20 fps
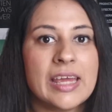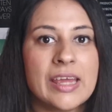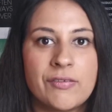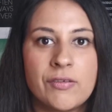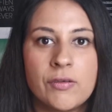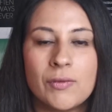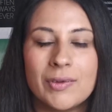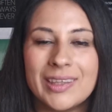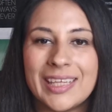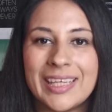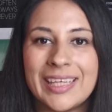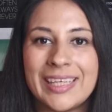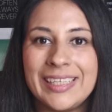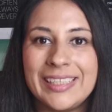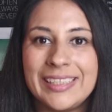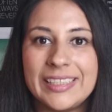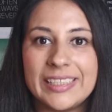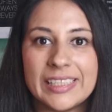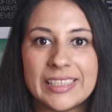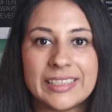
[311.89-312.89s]
If you want the
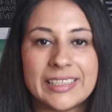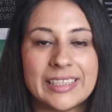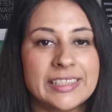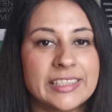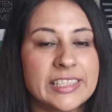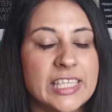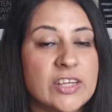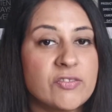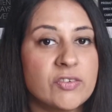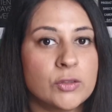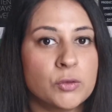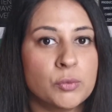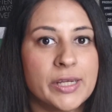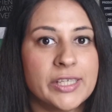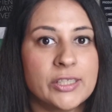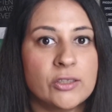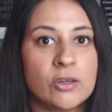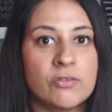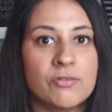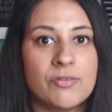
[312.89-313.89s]
easiest and safest way
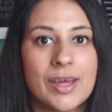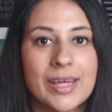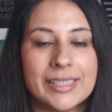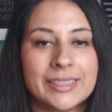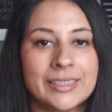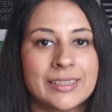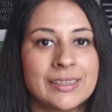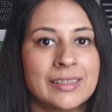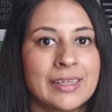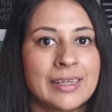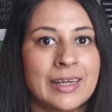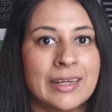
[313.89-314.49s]
to invest,